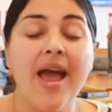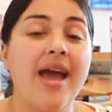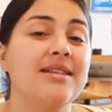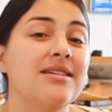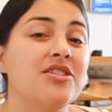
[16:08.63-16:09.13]

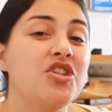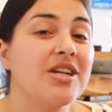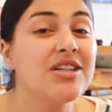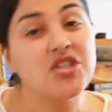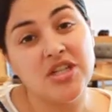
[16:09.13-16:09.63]
and a
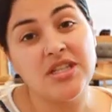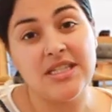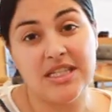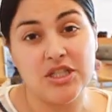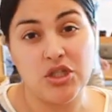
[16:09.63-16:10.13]
chicken
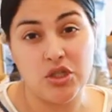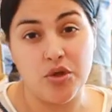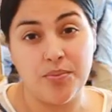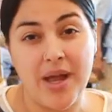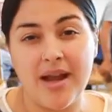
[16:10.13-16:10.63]
ginseng
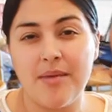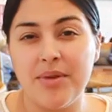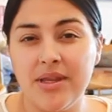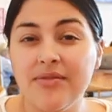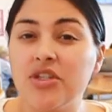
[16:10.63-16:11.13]
soup. And I
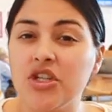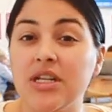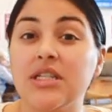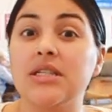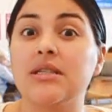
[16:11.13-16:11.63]
believe the
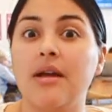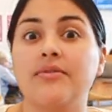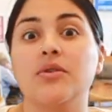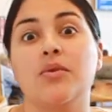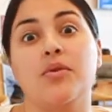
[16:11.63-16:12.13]
chicken is
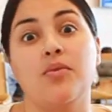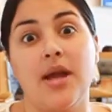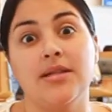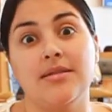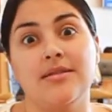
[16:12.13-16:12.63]
stuffed with
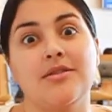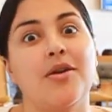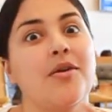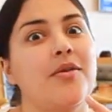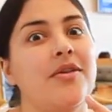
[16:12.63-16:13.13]
rice.
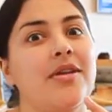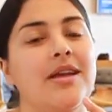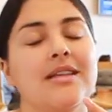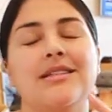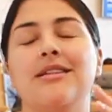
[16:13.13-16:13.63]
So
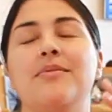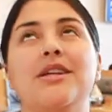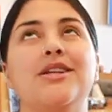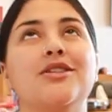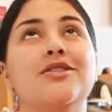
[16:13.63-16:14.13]
it's gonna
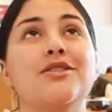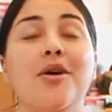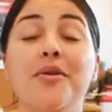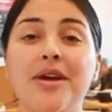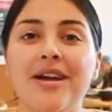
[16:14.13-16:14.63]
be
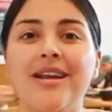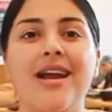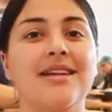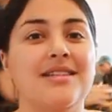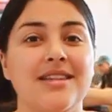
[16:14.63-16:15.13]
so good
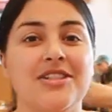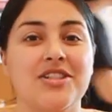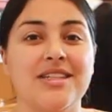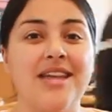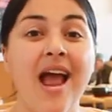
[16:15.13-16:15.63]
and
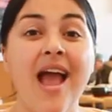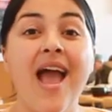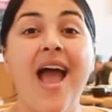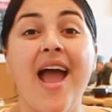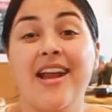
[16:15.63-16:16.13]
delicious.
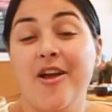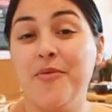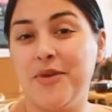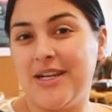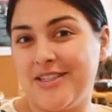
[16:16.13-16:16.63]
And I
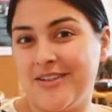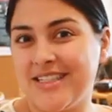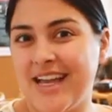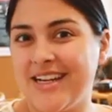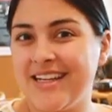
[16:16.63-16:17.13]
hope you guys are
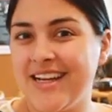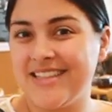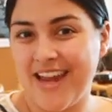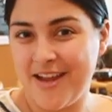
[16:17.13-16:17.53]
excited as I